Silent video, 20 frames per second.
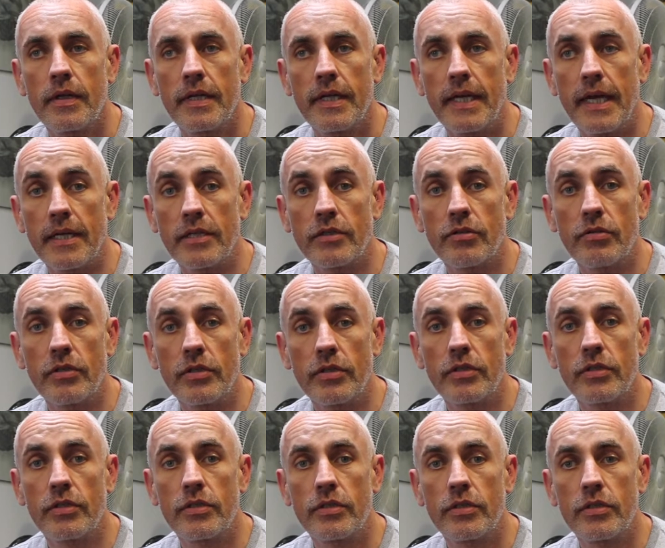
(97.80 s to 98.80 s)
yeah, so
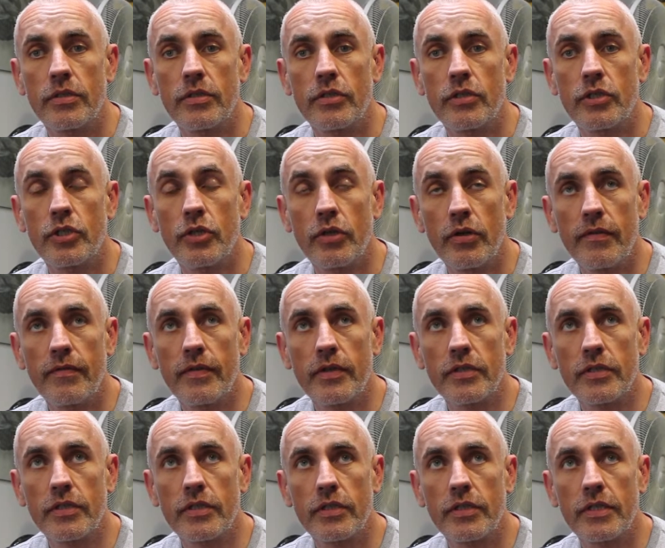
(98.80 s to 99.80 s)
there's two of
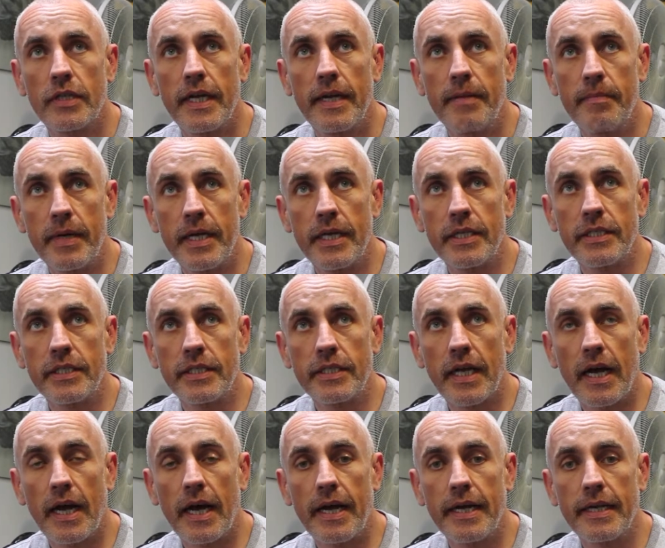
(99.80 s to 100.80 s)
us in
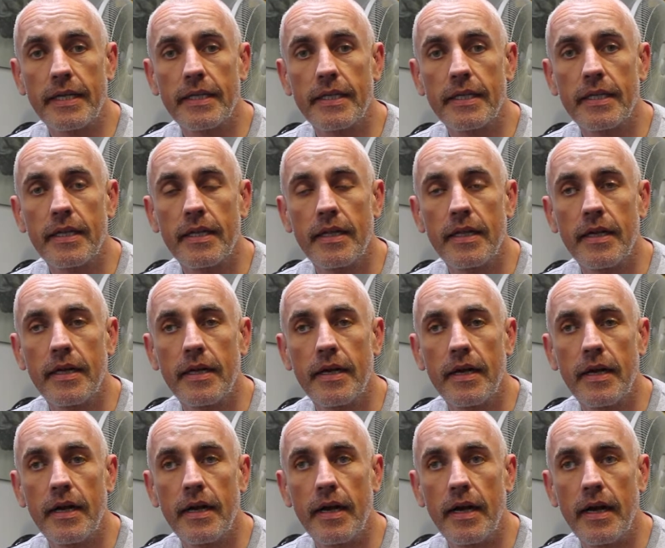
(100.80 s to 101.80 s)
Merseyside.
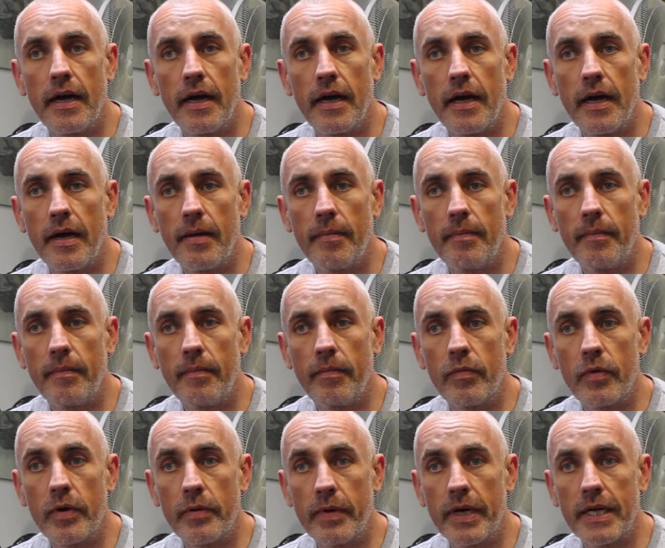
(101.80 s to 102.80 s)
Um,
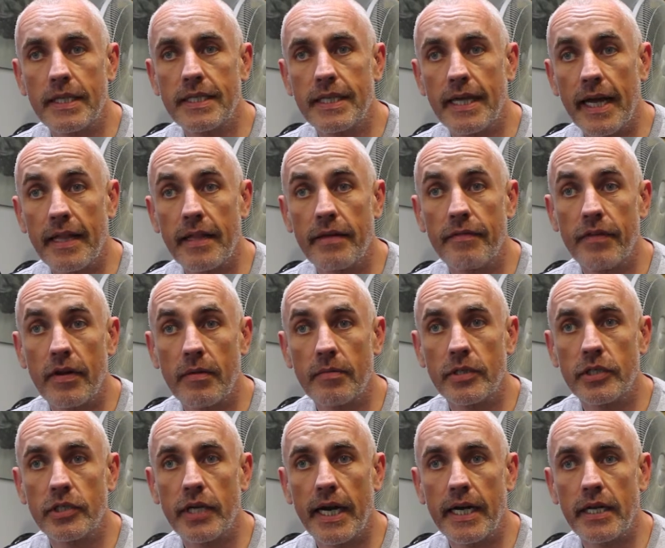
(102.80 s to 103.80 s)
we work together from the
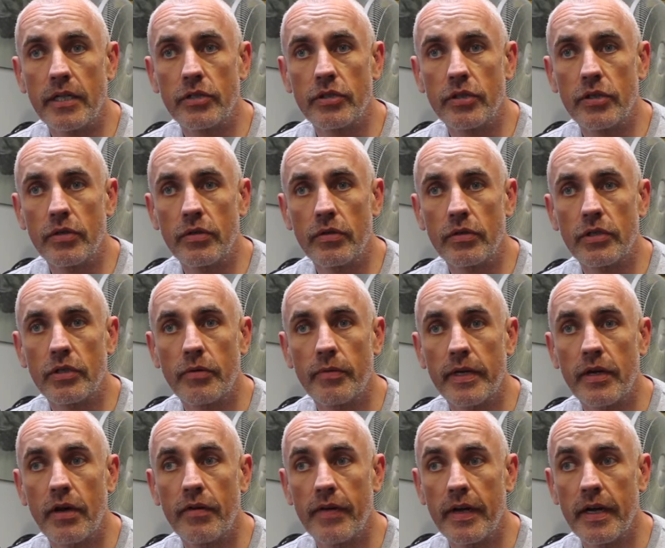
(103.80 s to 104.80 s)
training school, so we
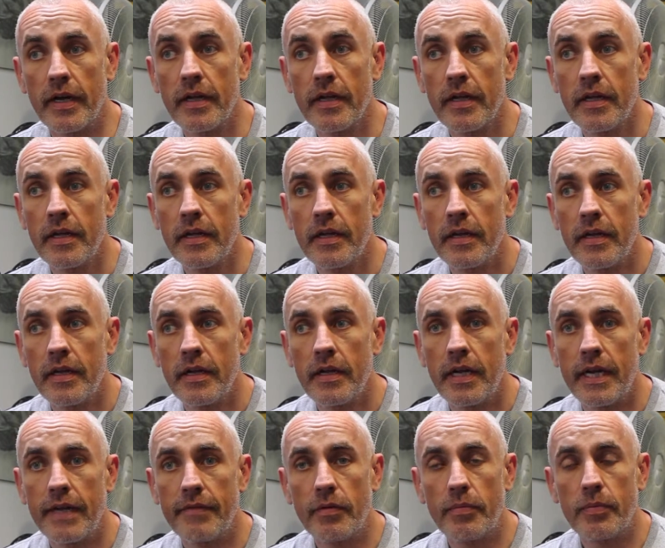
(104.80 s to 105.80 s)
cover
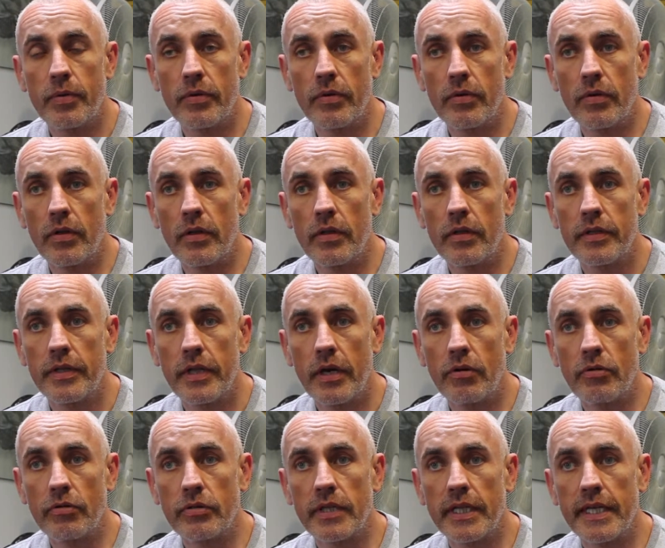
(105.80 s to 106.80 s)
Liverpool,
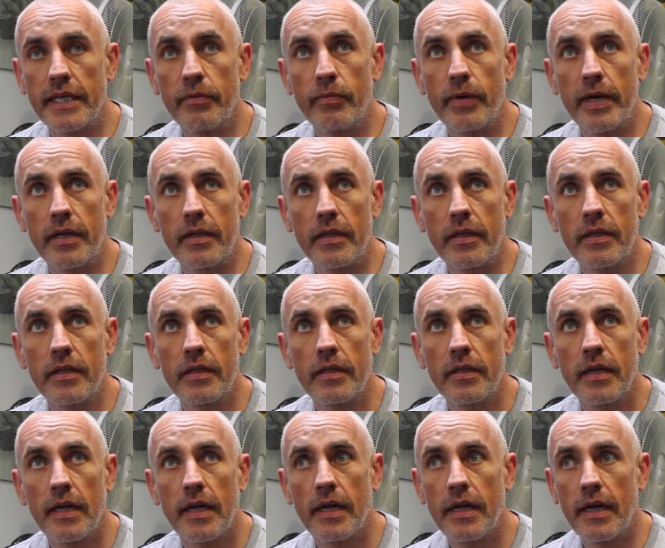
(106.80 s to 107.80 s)
Knowsley, Wirral,
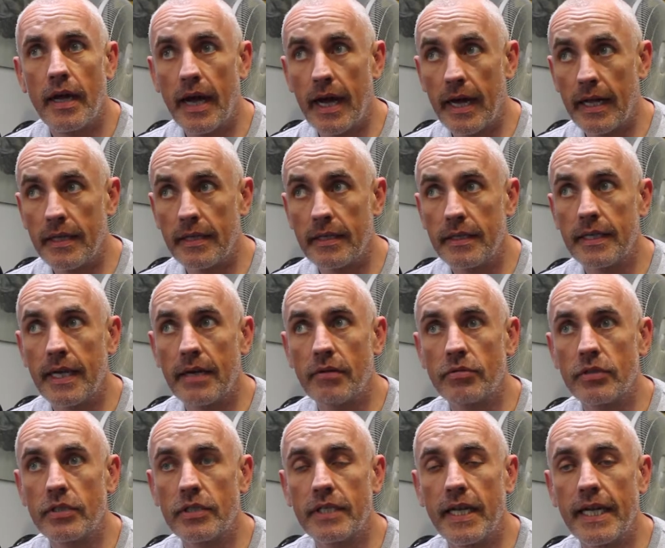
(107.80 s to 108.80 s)
and
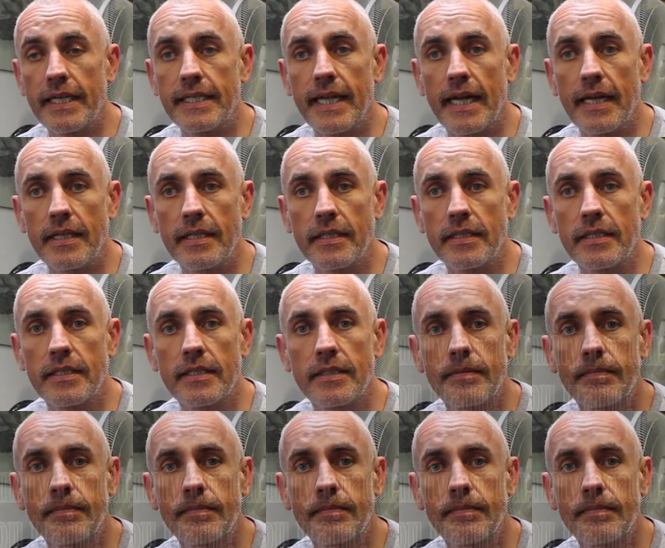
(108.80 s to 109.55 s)
out to St Helens.